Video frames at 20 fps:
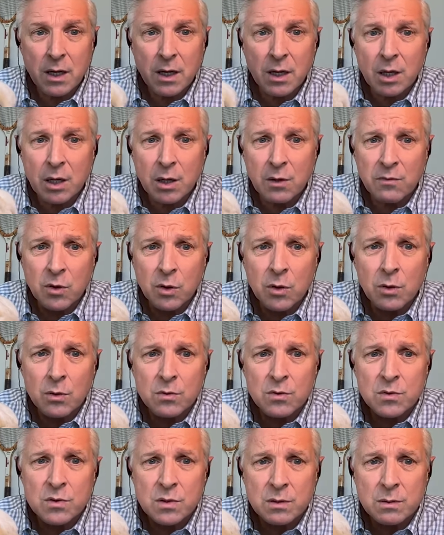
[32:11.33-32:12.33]
and give you
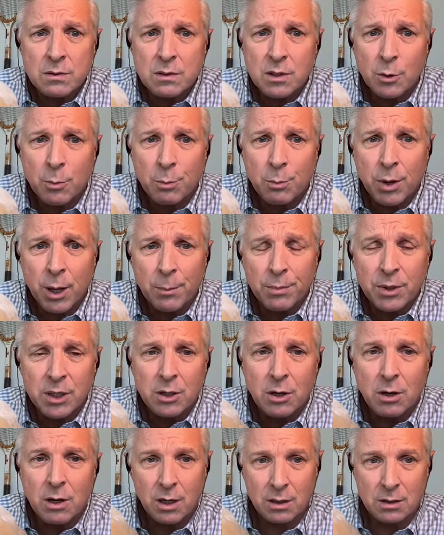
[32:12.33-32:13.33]
those, puppy
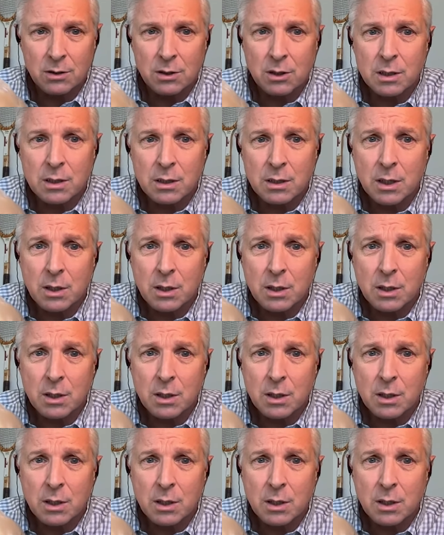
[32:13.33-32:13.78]
dog look,